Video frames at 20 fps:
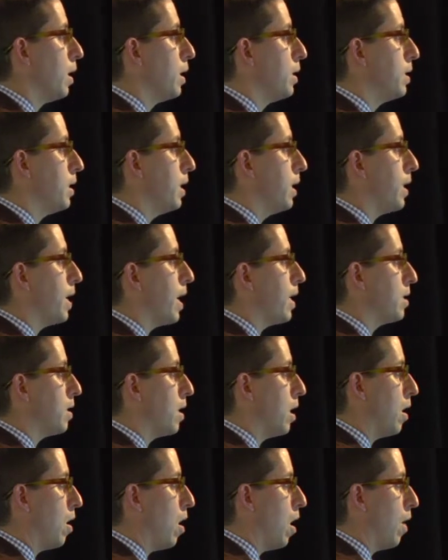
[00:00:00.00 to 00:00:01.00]
see, it gets
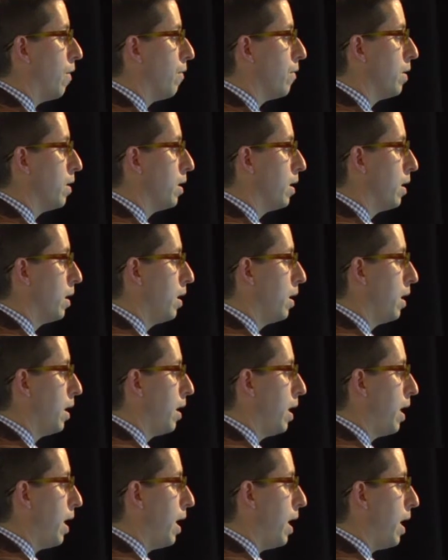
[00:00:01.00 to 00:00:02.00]
cut off.
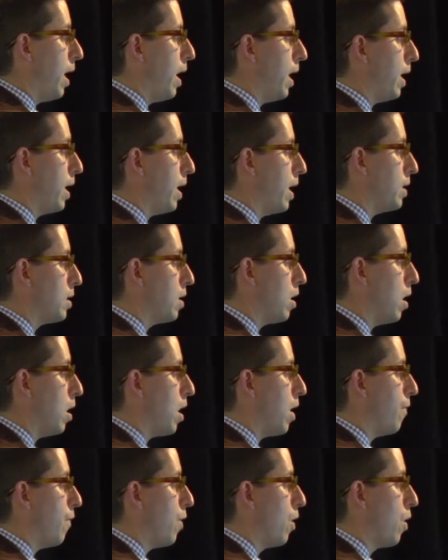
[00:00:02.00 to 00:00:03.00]
And it gets cut
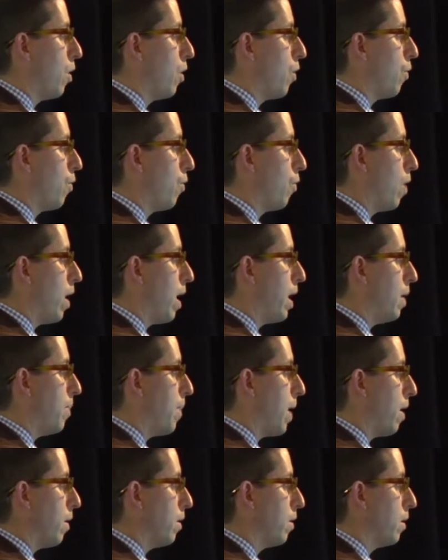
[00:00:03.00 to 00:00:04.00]
off right
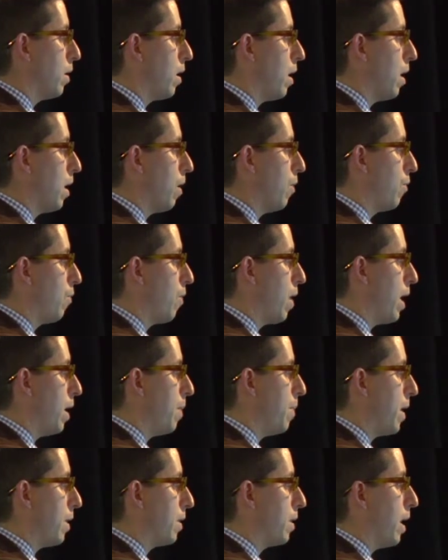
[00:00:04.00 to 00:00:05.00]

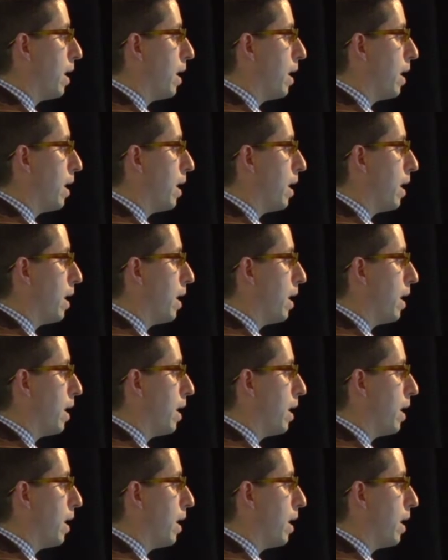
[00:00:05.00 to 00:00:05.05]
about